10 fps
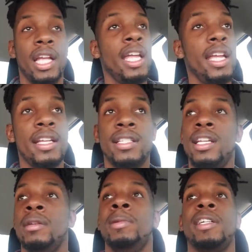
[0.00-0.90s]

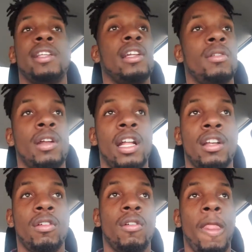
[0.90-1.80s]
Easy, because I know what I
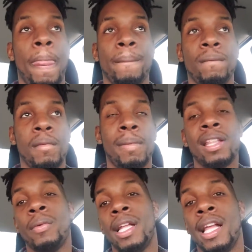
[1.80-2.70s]
know.
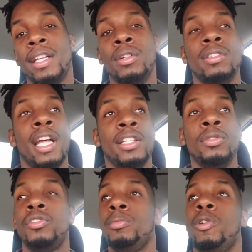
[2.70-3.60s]
By the way, that
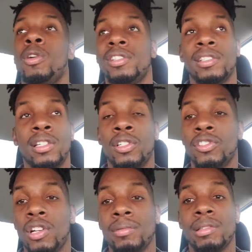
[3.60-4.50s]
YouTube course is in the
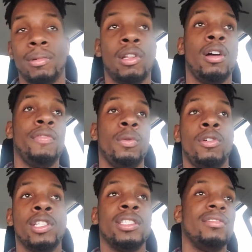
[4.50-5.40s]
description below if you
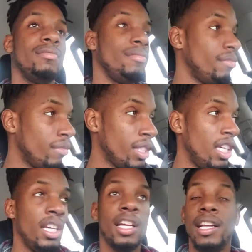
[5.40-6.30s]
want it.
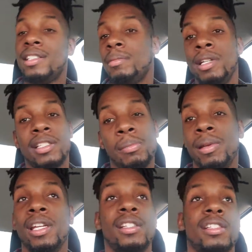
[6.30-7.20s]
It's a
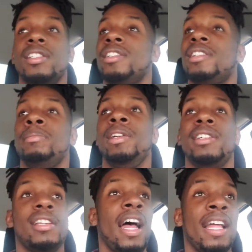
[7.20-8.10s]
beast.
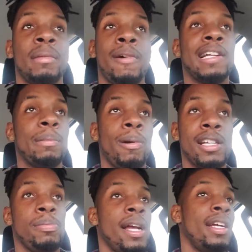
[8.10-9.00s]
I had to mark the
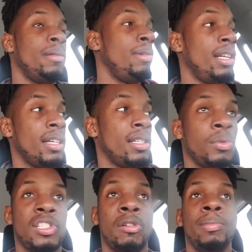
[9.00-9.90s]
price back up because it
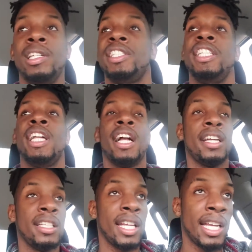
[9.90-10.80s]
was so beasty that I
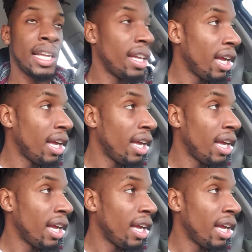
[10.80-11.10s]
couldn't let it